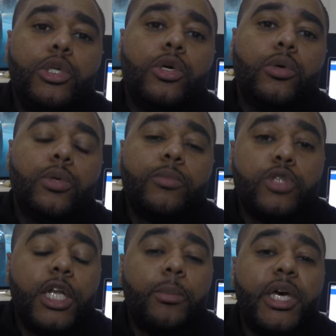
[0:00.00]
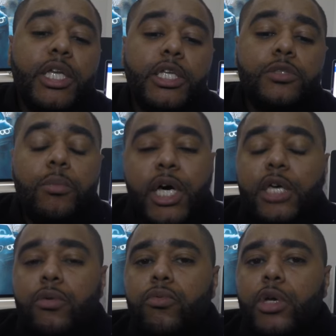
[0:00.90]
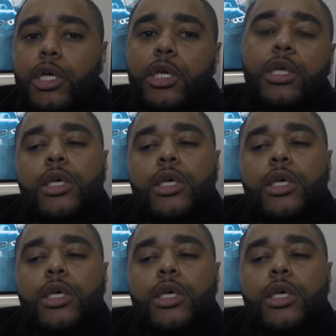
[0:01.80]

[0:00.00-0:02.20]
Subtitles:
You know, I'm trying to make this my career.